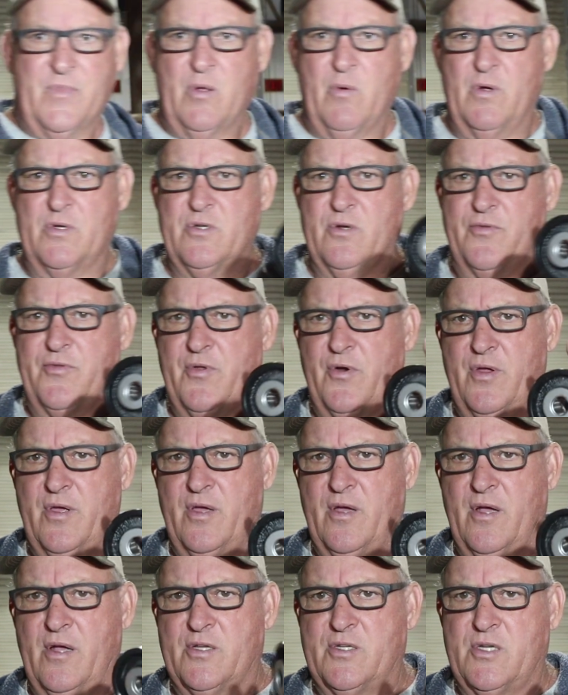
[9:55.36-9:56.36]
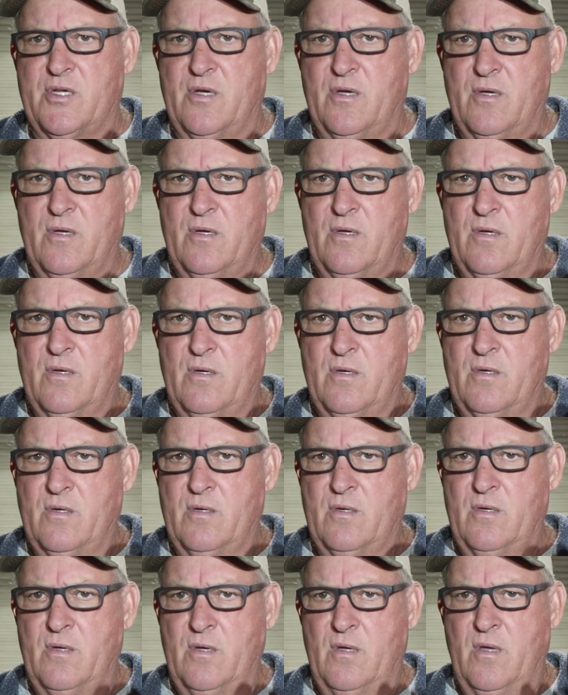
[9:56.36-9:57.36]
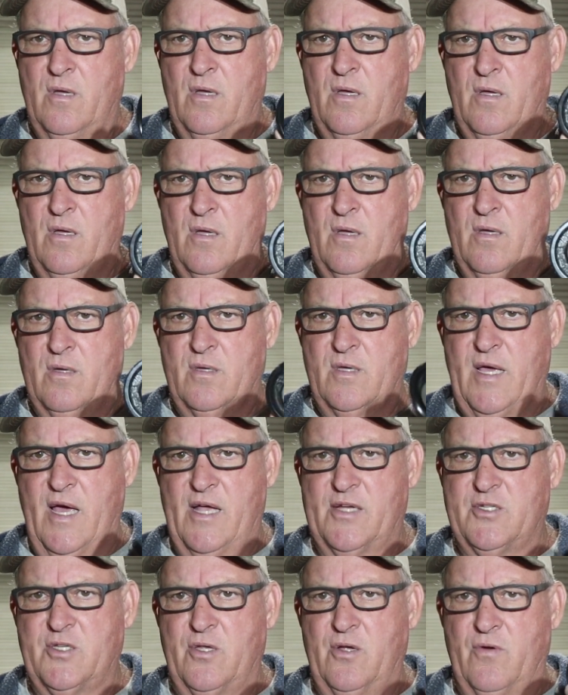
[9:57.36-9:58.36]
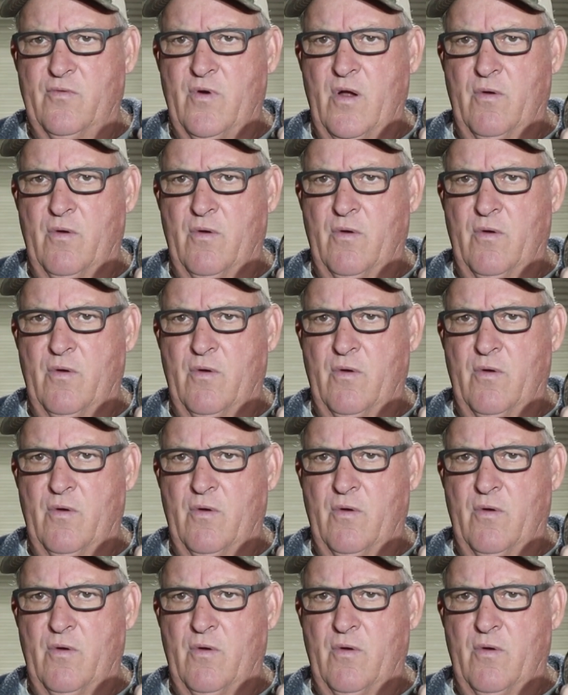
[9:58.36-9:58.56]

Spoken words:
which are 3-inch cast steel